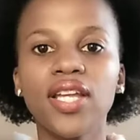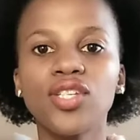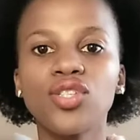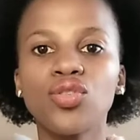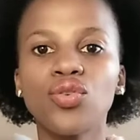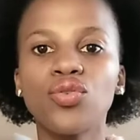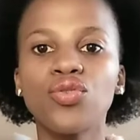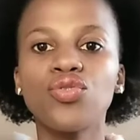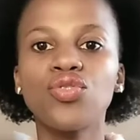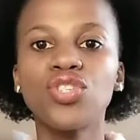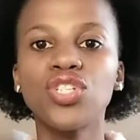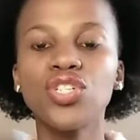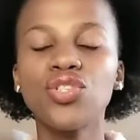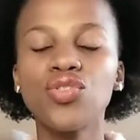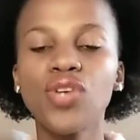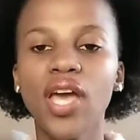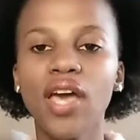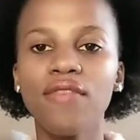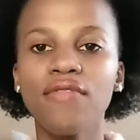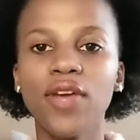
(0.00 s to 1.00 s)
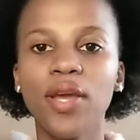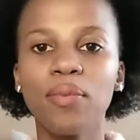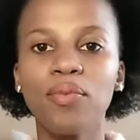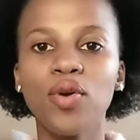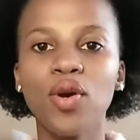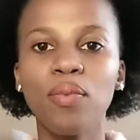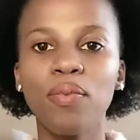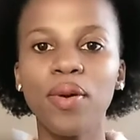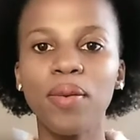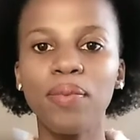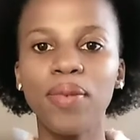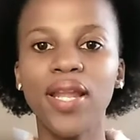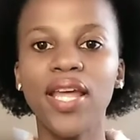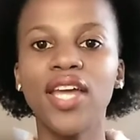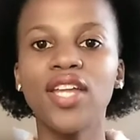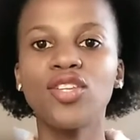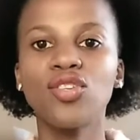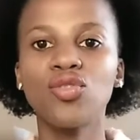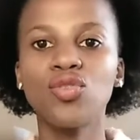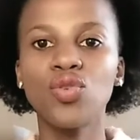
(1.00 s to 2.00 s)
So you need to have a proper
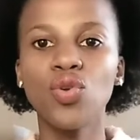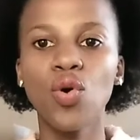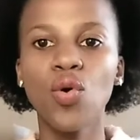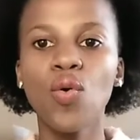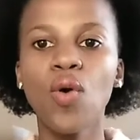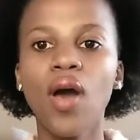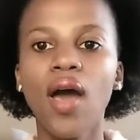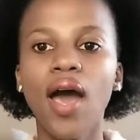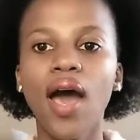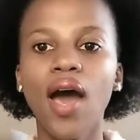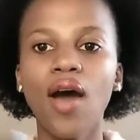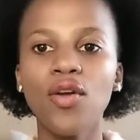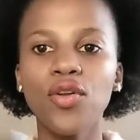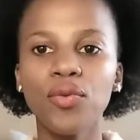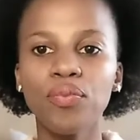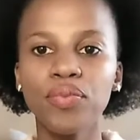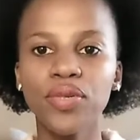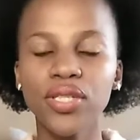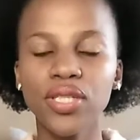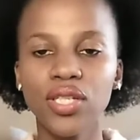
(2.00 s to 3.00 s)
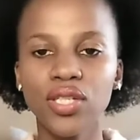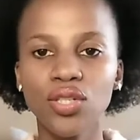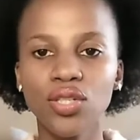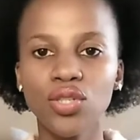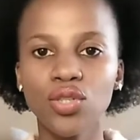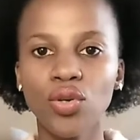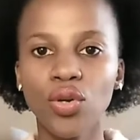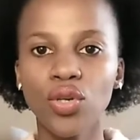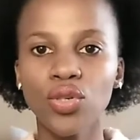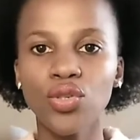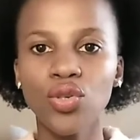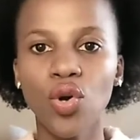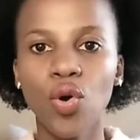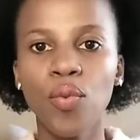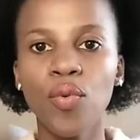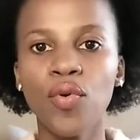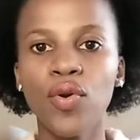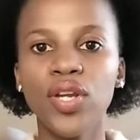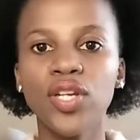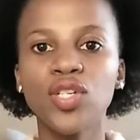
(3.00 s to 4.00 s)
plan. You know how your business is going to
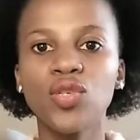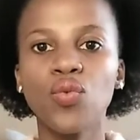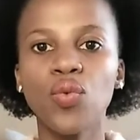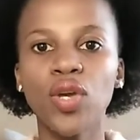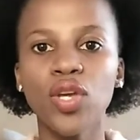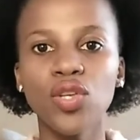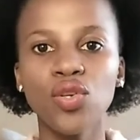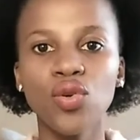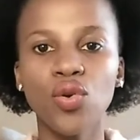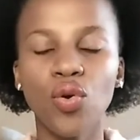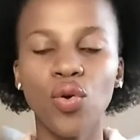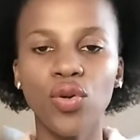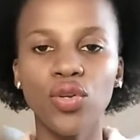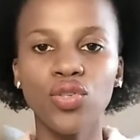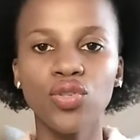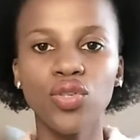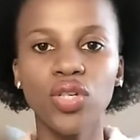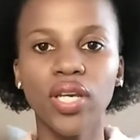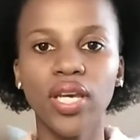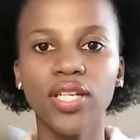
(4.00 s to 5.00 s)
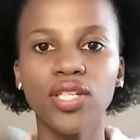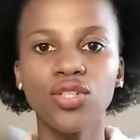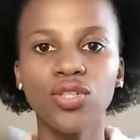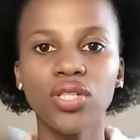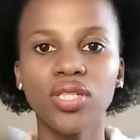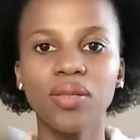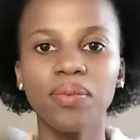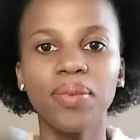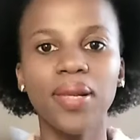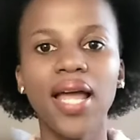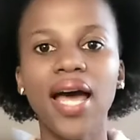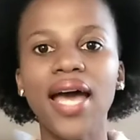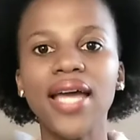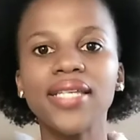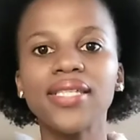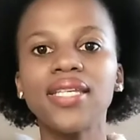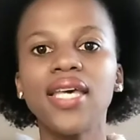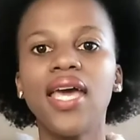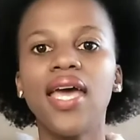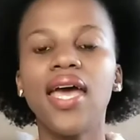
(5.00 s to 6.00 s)
operate, where you're going to get your
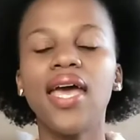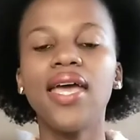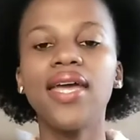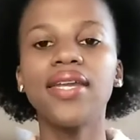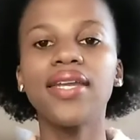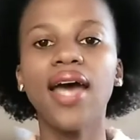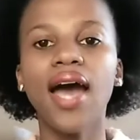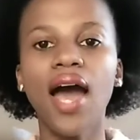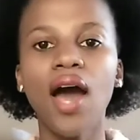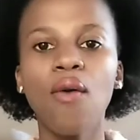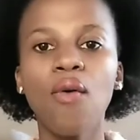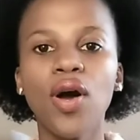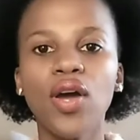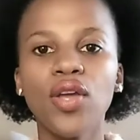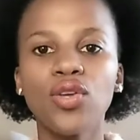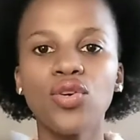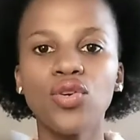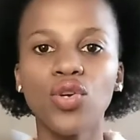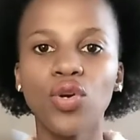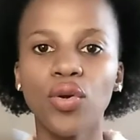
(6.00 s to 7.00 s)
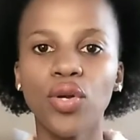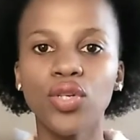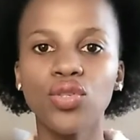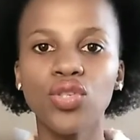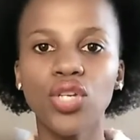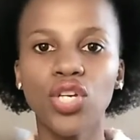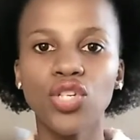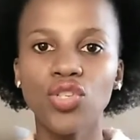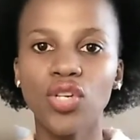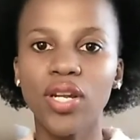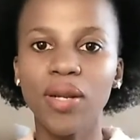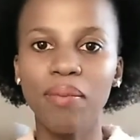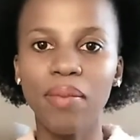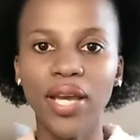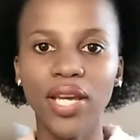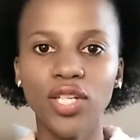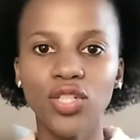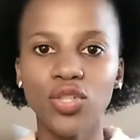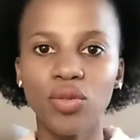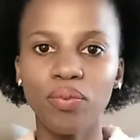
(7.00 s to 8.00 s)
supplies, and how are you going to actually
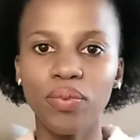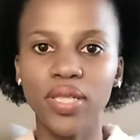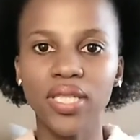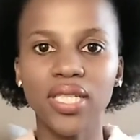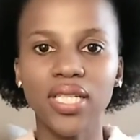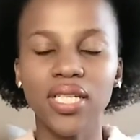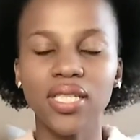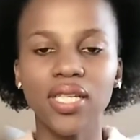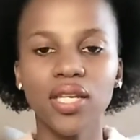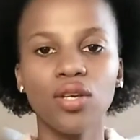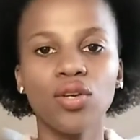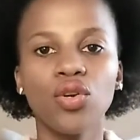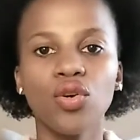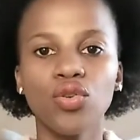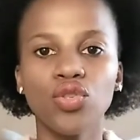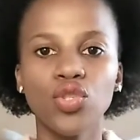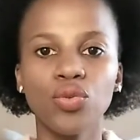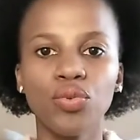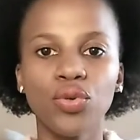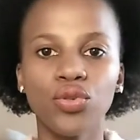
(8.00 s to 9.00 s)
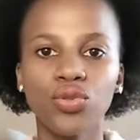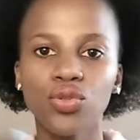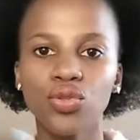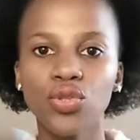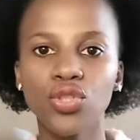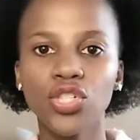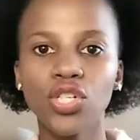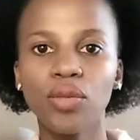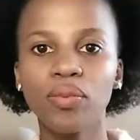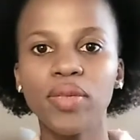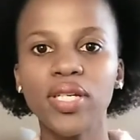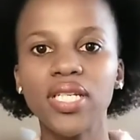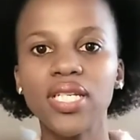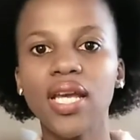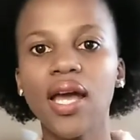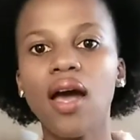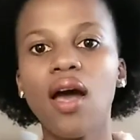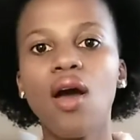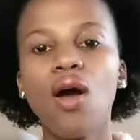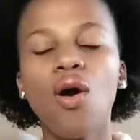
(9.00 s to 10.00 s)
market your business. Are you going to be on social
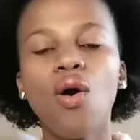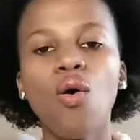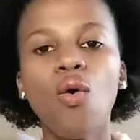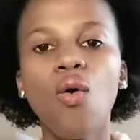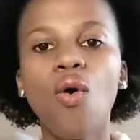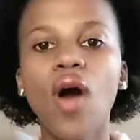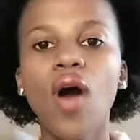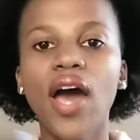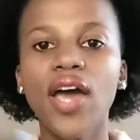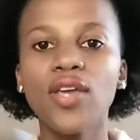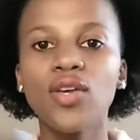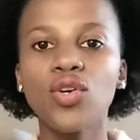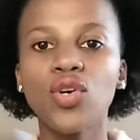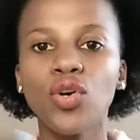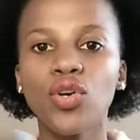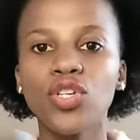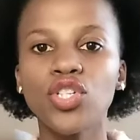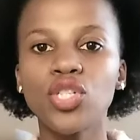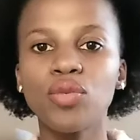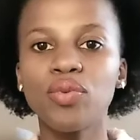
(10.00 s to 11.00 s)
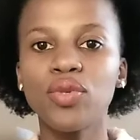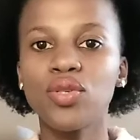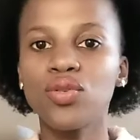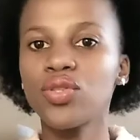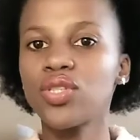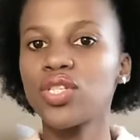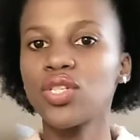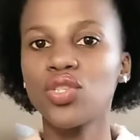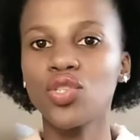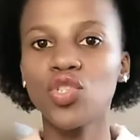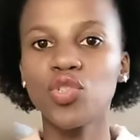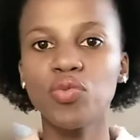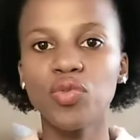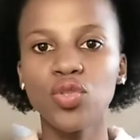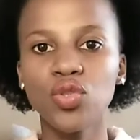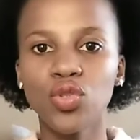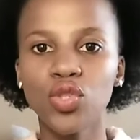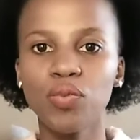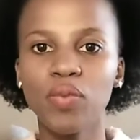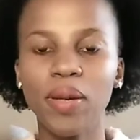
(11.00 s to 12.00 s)
media, or are you going to be using
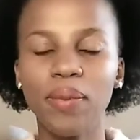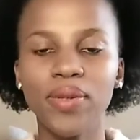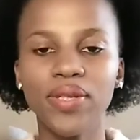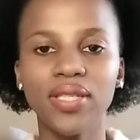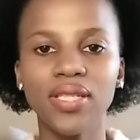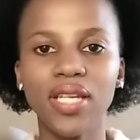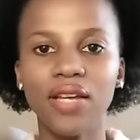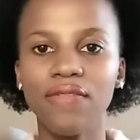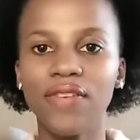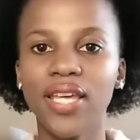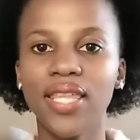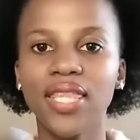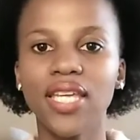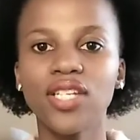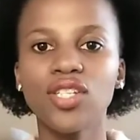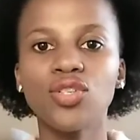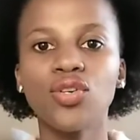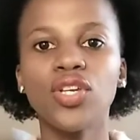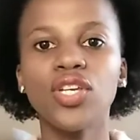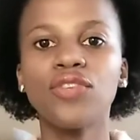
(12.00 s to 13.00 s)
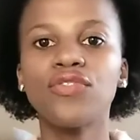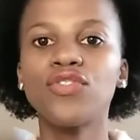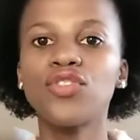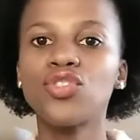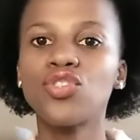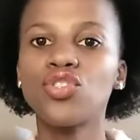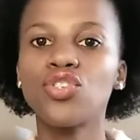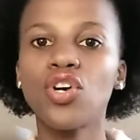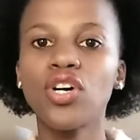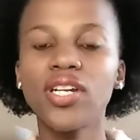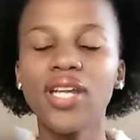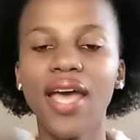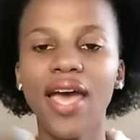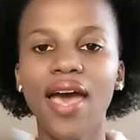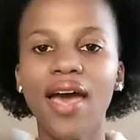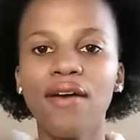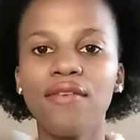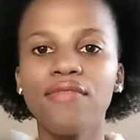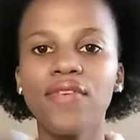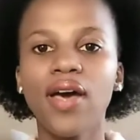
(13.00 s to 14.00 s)
newspaper, stuff like that? So if you do not
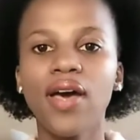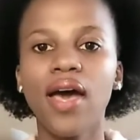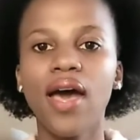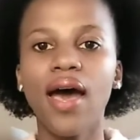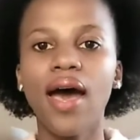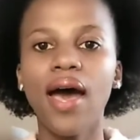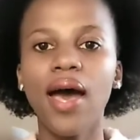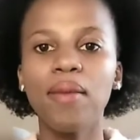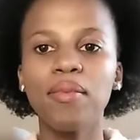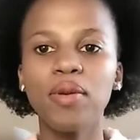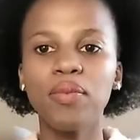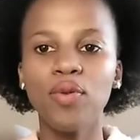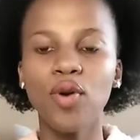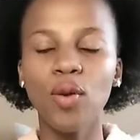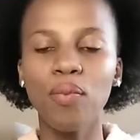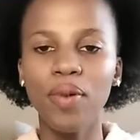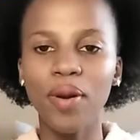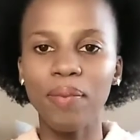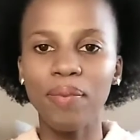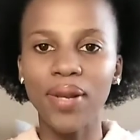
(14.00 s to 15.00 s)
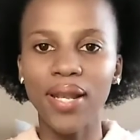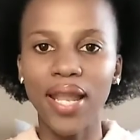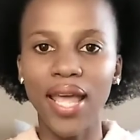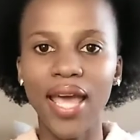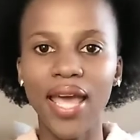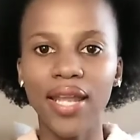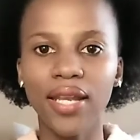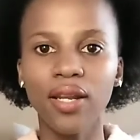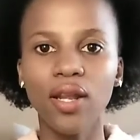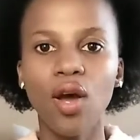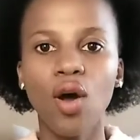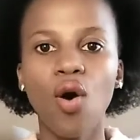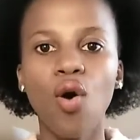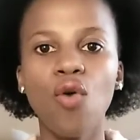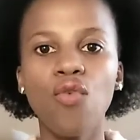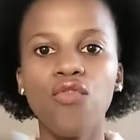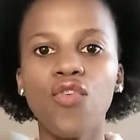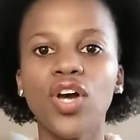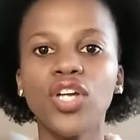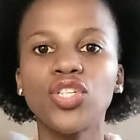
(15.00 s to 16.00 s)
have a proper plan
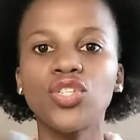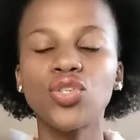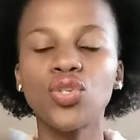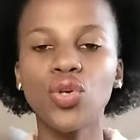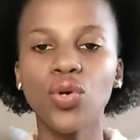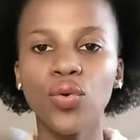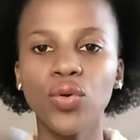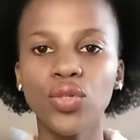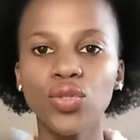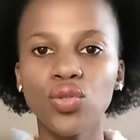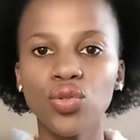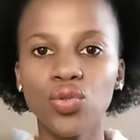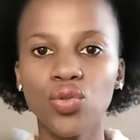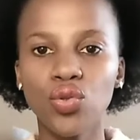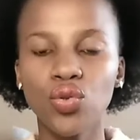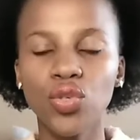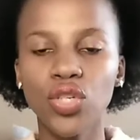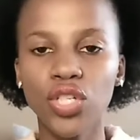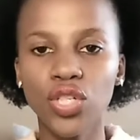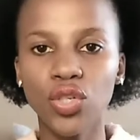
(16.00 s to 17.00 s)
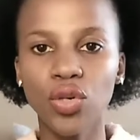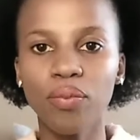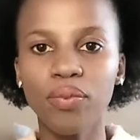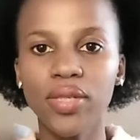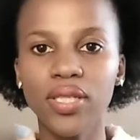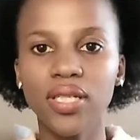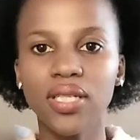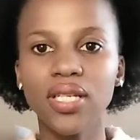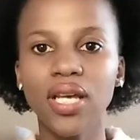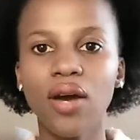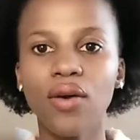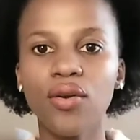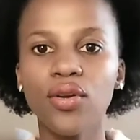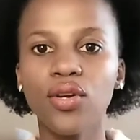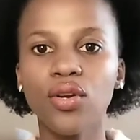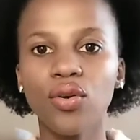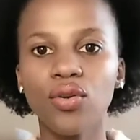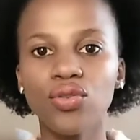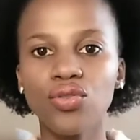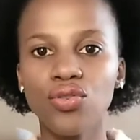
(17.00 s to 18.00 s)
of what you're going to do in your business, how you're
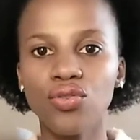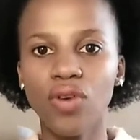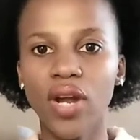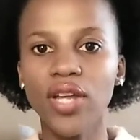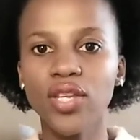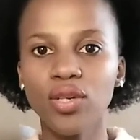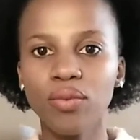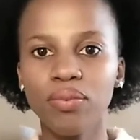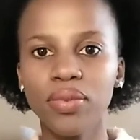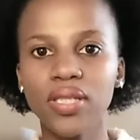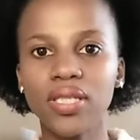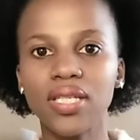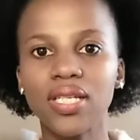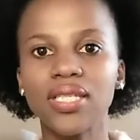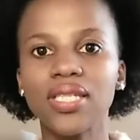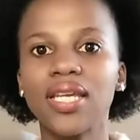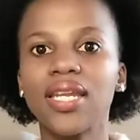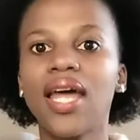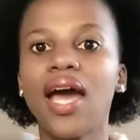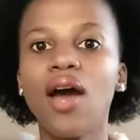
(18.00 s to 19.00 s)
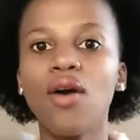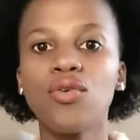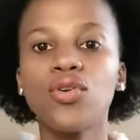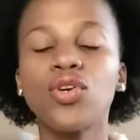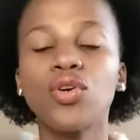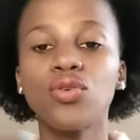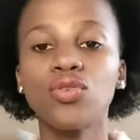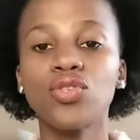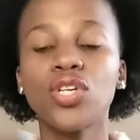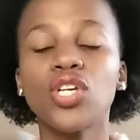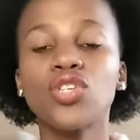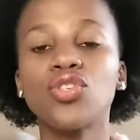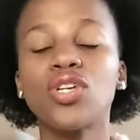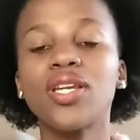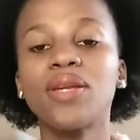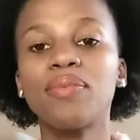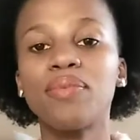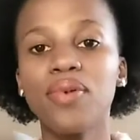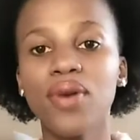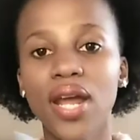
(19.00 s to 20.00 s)
going to run your business, and how you're going to
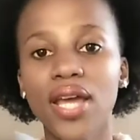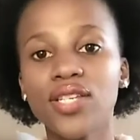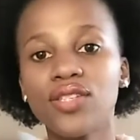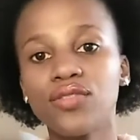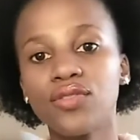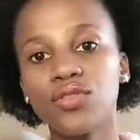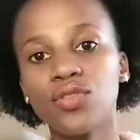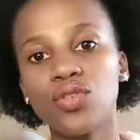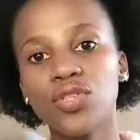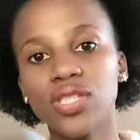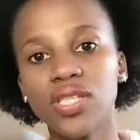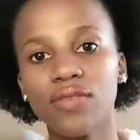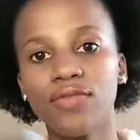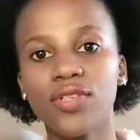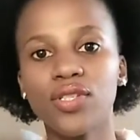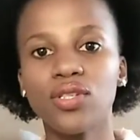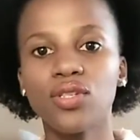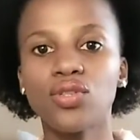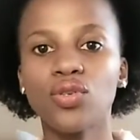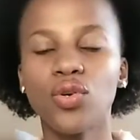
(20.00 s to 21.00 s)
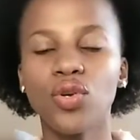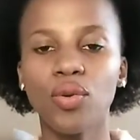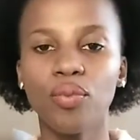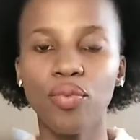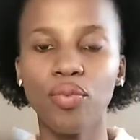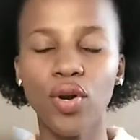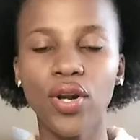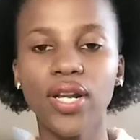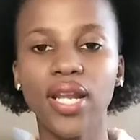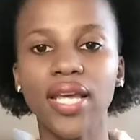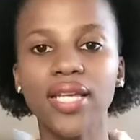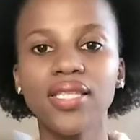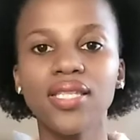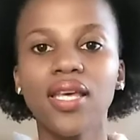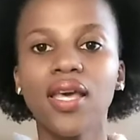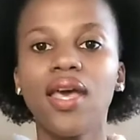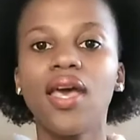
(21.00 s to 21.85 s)
actually price your services or your products,